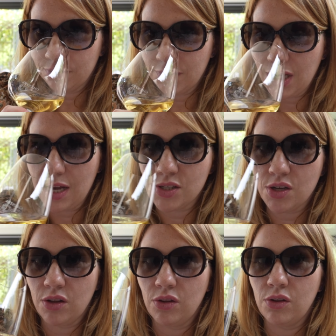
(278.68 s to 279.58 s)
it has
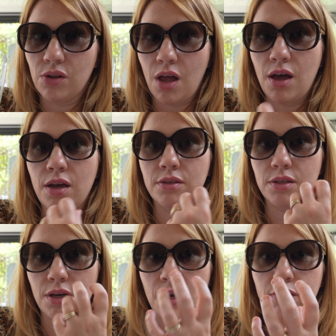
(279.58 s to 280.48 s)
a lot
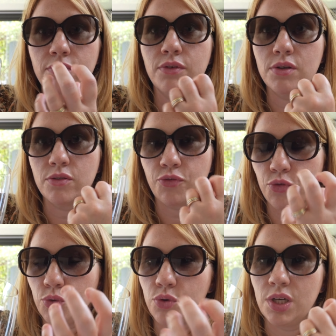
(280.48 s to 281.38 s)
of
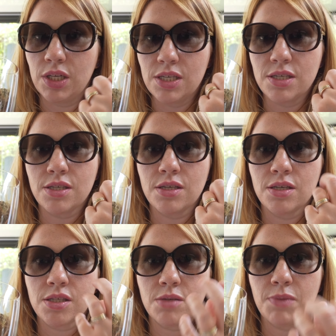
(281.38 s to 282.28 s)
fruitiness,
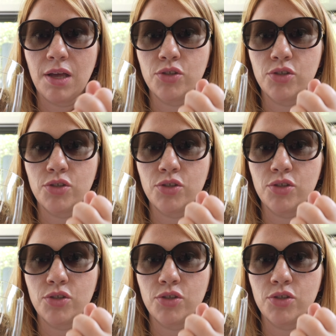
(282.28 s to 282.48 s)
smell.